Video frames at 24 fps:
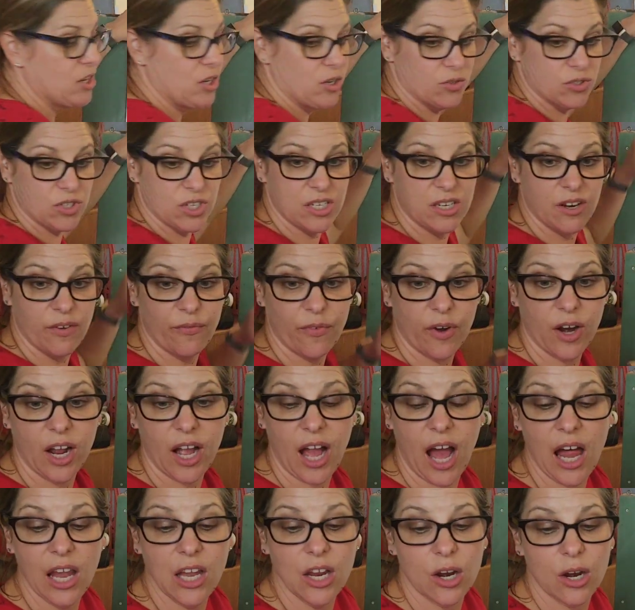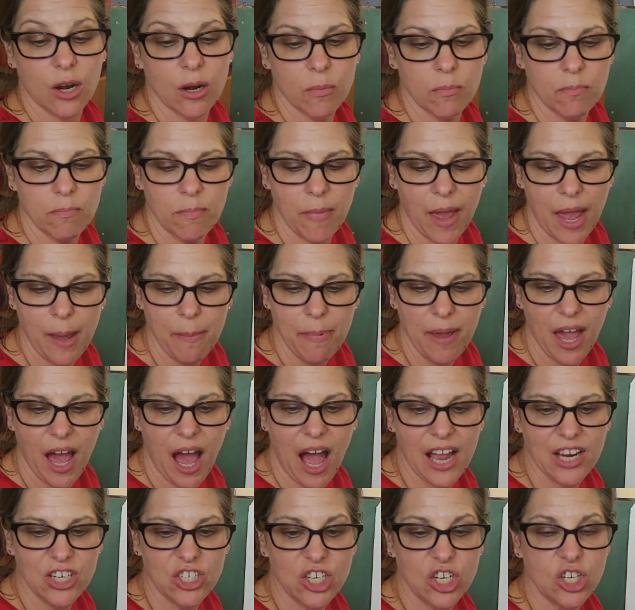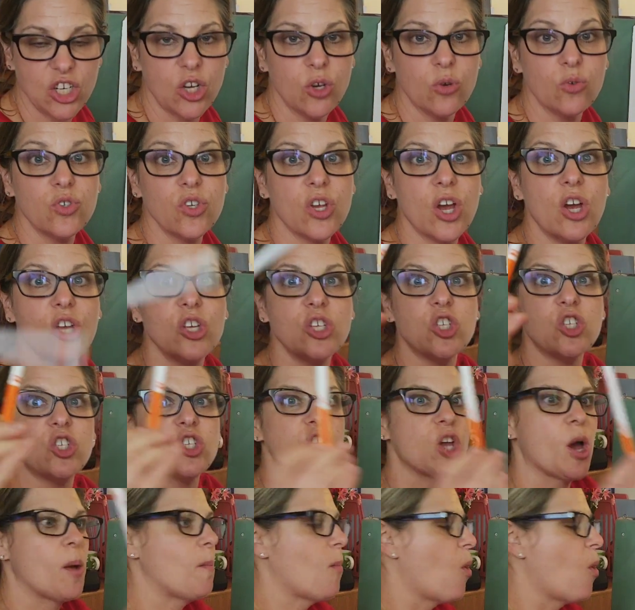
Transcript: use a different color. Maybe I should use some